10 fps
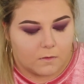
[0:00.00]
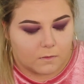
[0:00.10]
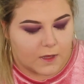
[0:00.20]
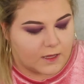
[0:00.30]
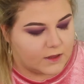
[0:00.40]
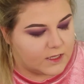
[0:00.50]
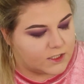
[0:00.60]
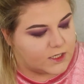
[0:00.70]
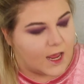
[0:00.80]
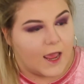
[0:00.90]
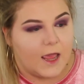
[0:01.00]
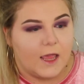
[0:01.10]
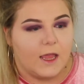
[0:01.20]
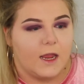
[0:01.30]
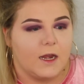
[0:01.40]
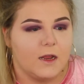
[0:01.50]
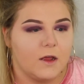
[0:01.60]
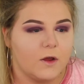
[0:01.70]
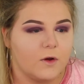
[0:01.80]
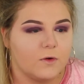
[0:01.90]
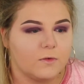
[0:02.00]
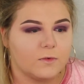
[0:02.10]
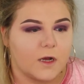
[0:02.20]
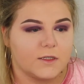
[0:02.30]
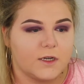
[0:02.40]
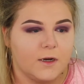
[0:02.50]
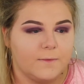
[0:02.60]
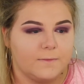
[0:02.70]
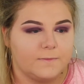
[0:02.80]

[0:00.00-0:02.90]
with the shade Rockstar,